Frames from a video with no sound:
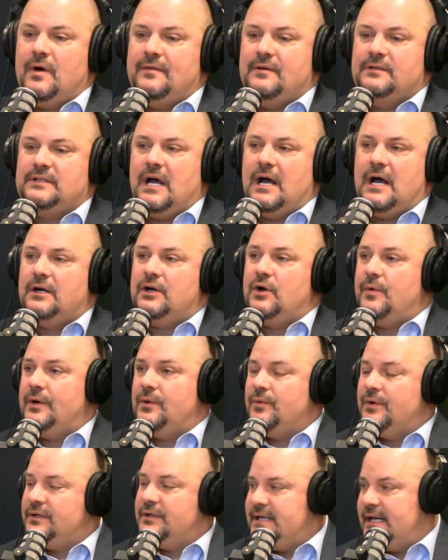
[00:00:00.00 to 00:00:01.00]
There's
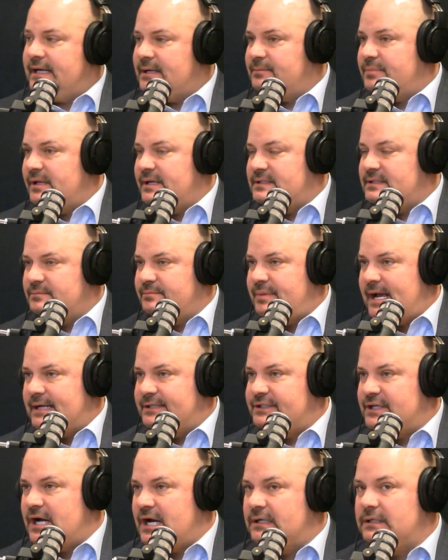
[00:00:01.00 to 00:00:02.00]
ongoing work taking place in
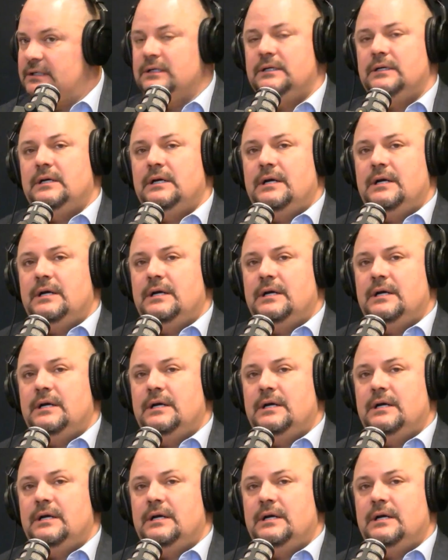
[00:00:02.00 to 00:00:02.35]
Patchogue.